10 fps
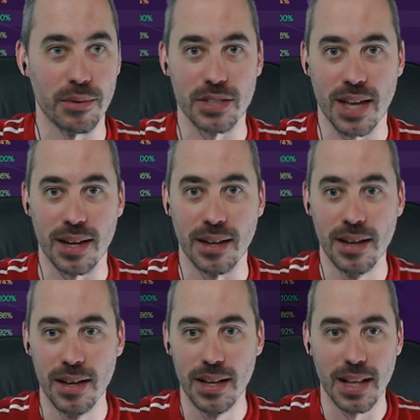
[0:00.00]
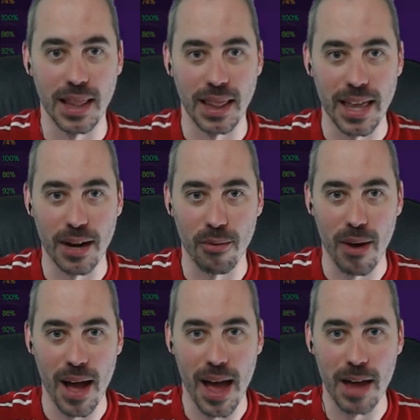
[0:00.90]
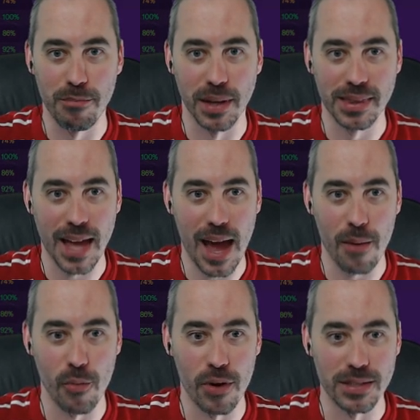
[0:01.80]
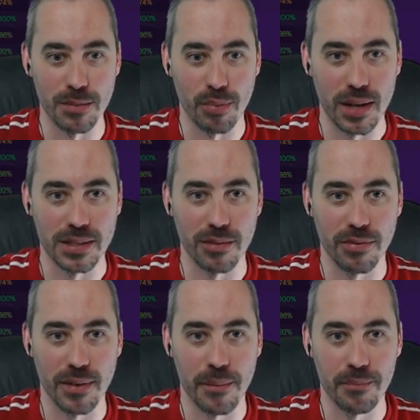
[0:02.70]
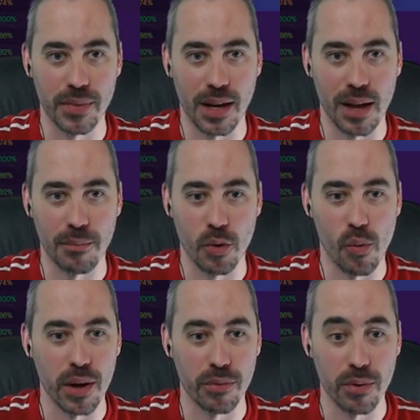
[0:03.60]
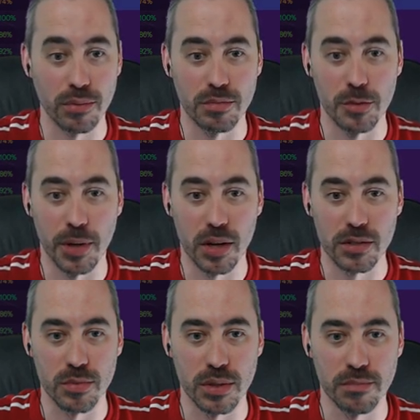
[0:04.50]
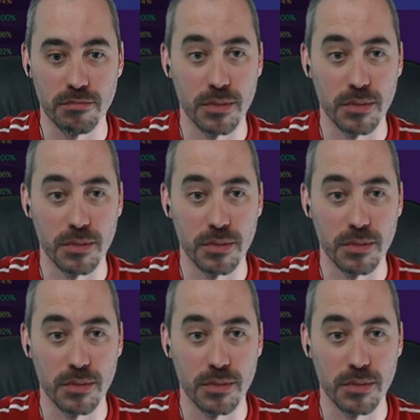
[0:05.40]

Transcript: We just kind of let it ride, but that was impressive, and I'm quite thrilled to be honest with you.